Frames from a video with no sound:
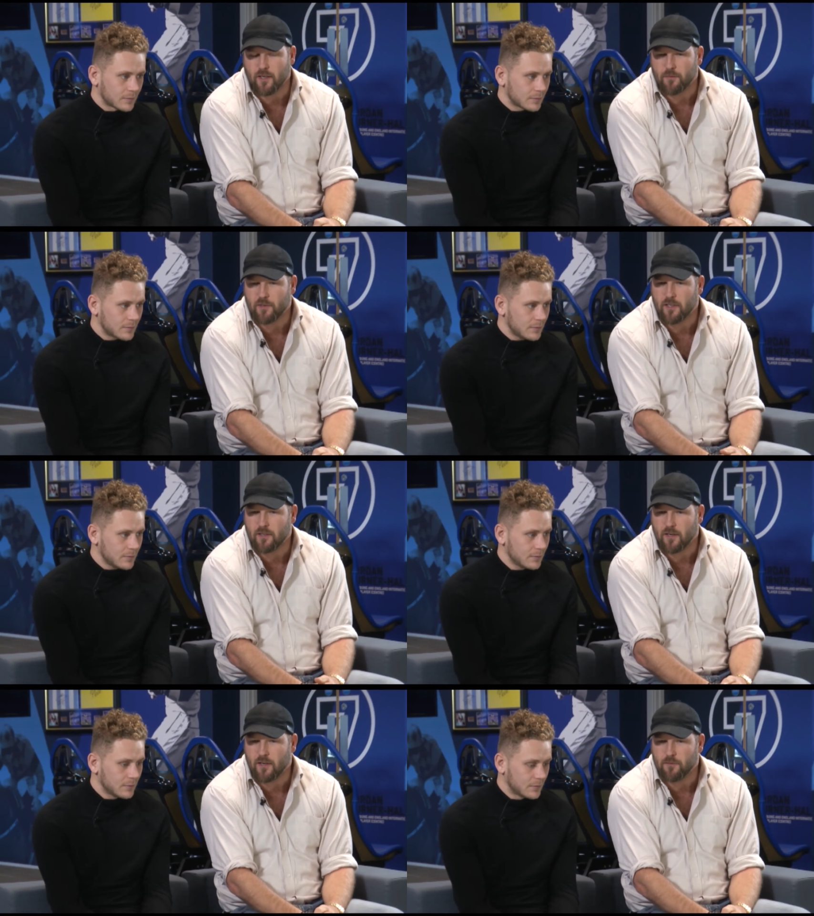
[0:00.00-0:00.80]
Speaker 1: I
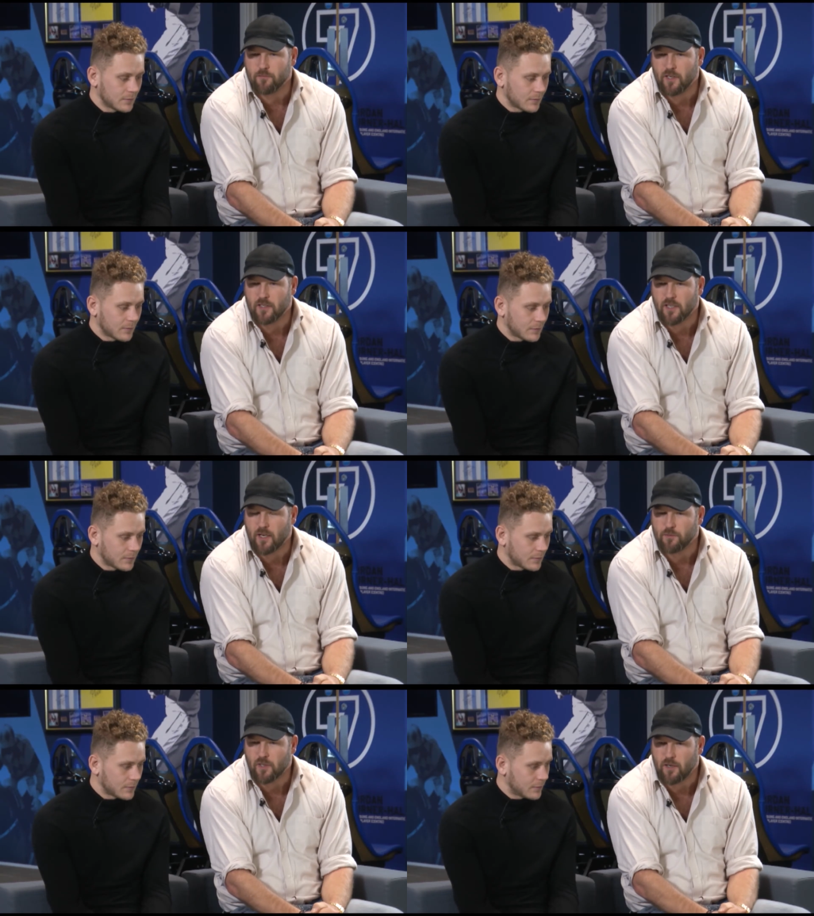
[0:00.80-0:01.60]
mean, uh, me and
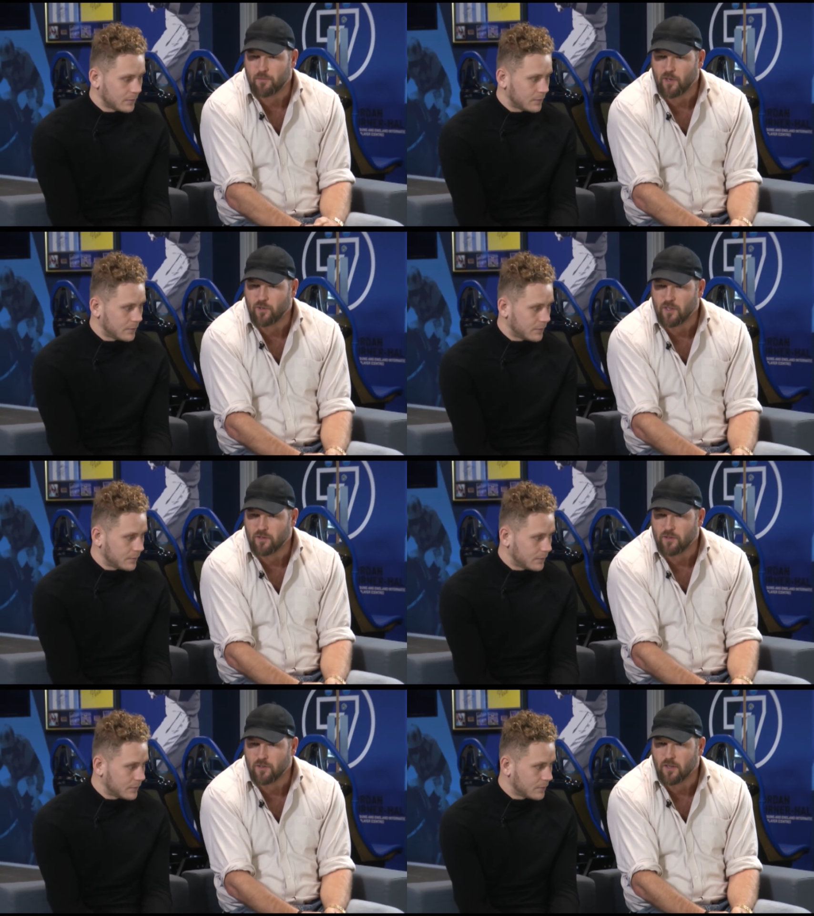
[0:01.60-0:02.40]
James
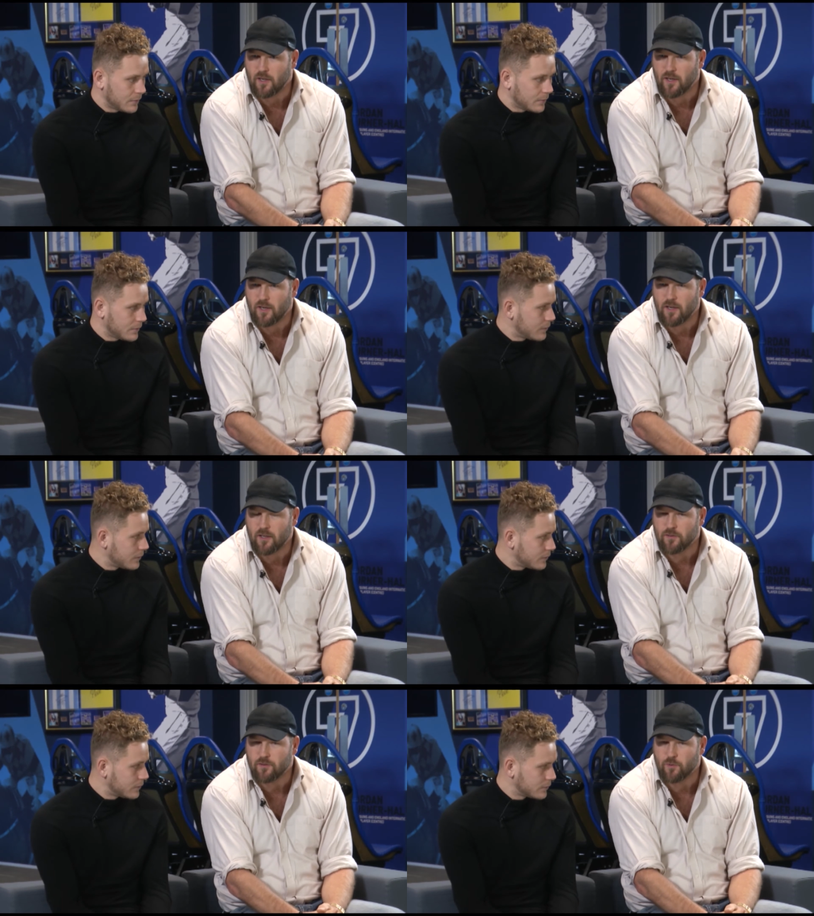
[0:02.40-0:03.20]
Oyebola, uh,
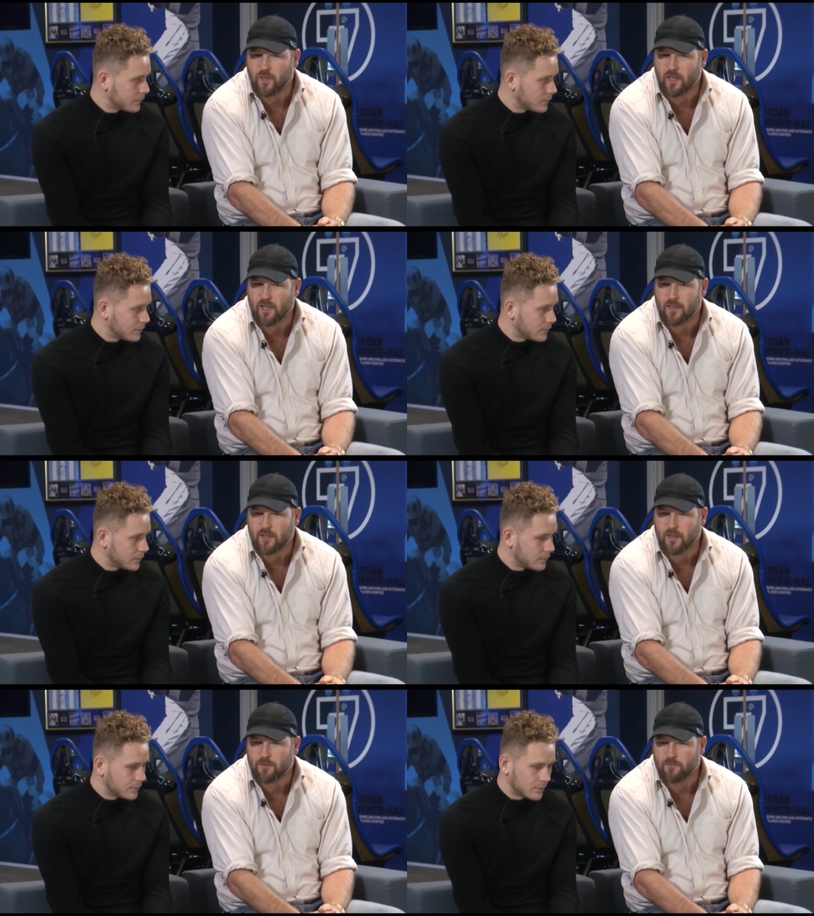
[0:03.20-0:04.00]
we had.
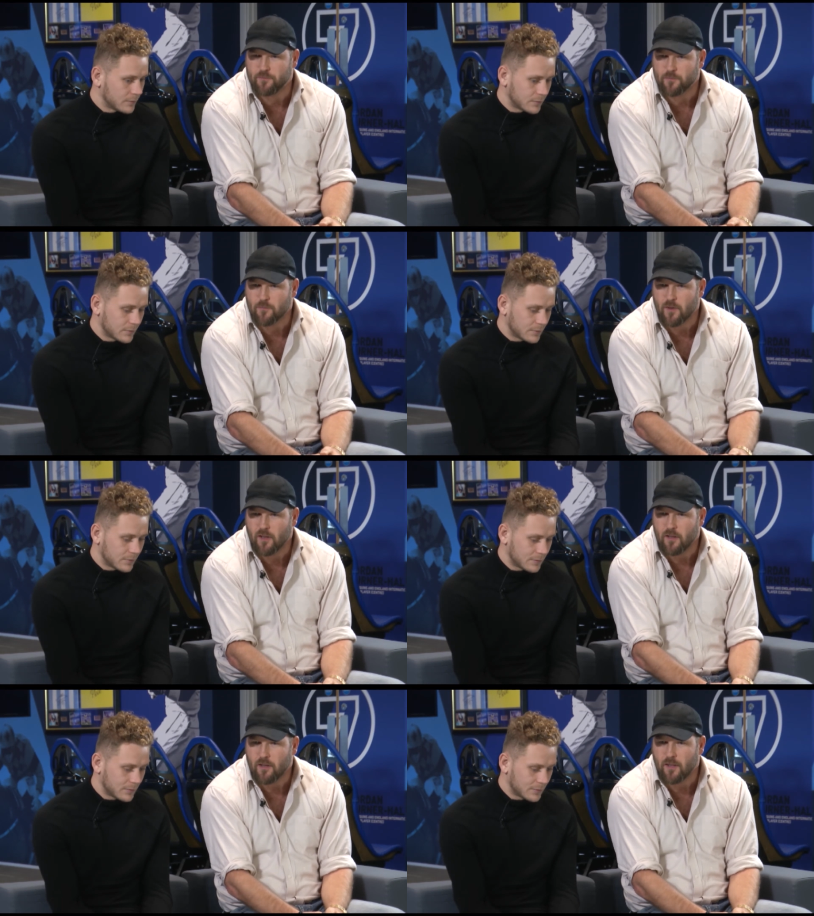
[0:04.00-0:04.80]
Um,
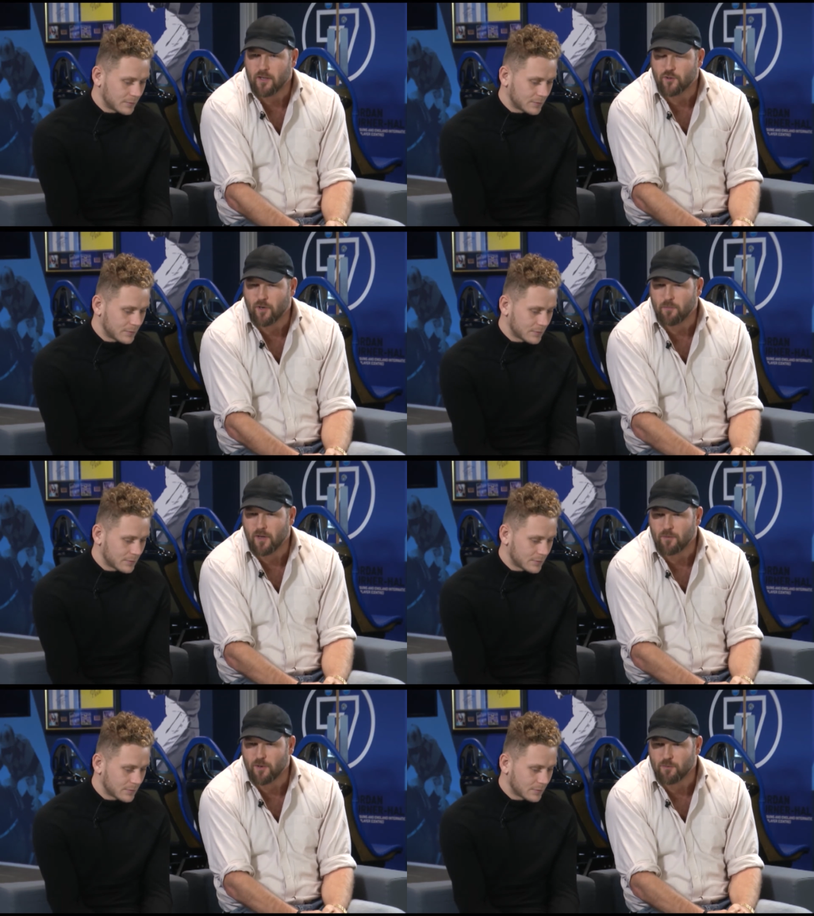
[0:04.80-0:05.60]
they tripped me
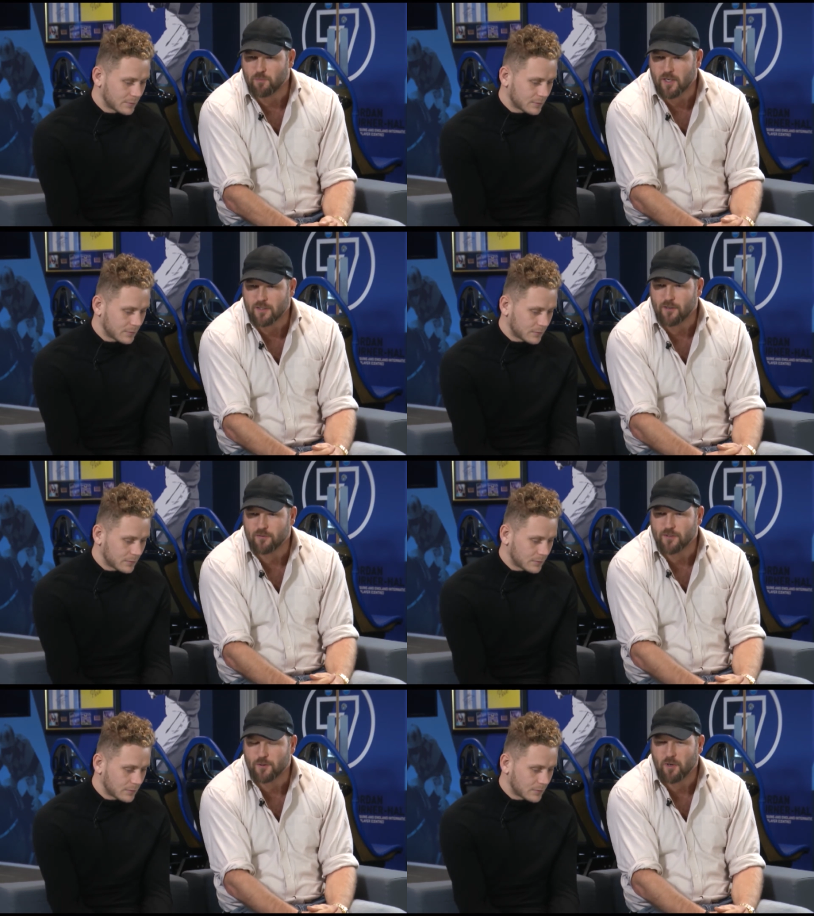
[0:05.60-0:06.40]
up at a press
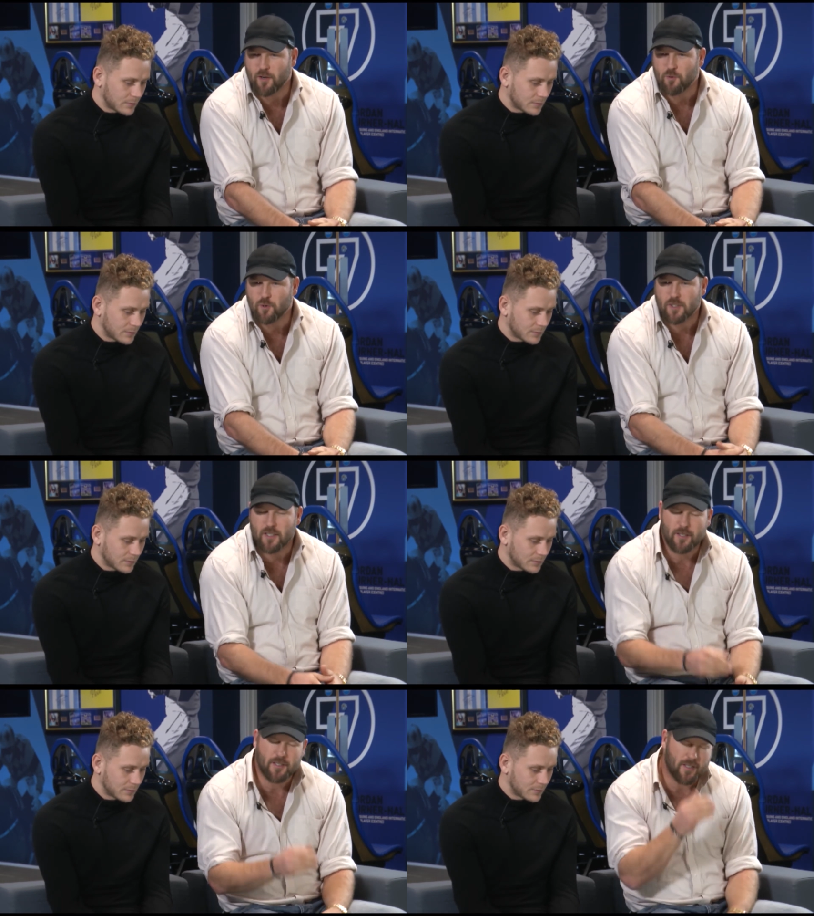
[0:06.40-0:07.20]
conference when I walked
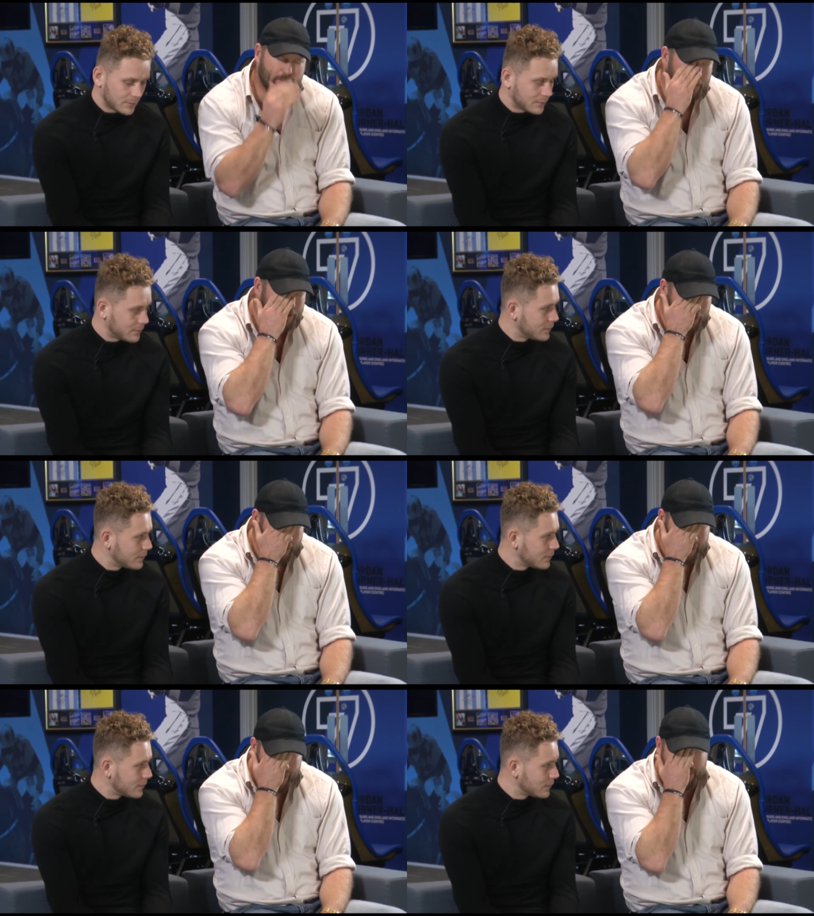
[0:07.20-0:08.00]
in. he had been
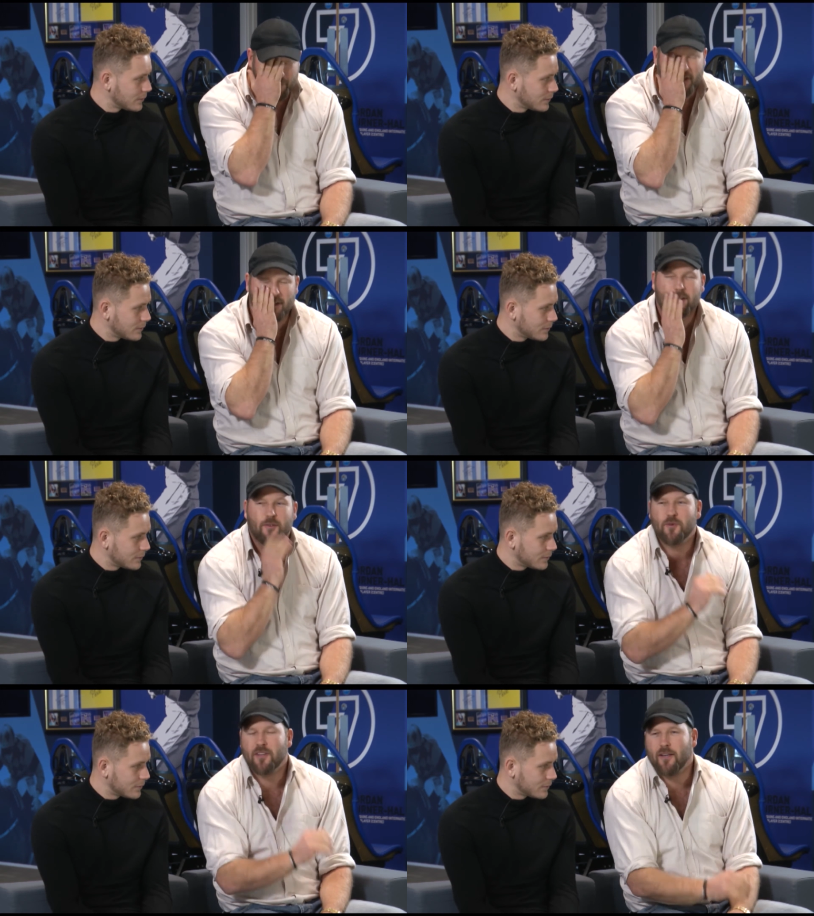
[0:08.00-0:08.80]
training in America
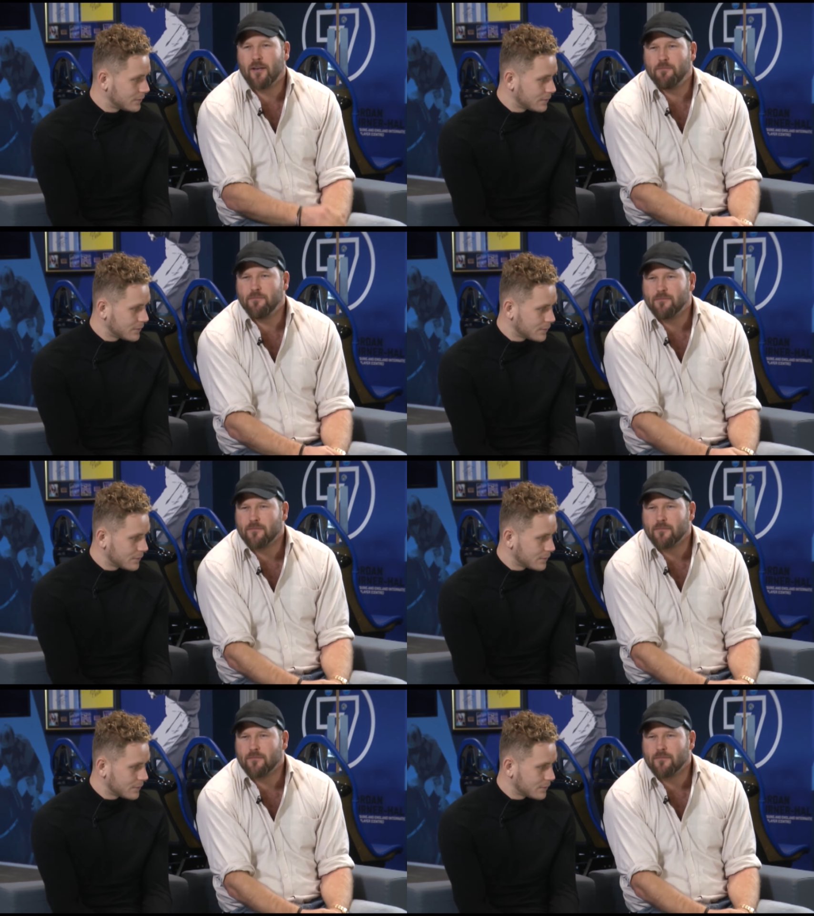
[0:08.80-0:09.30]
with um,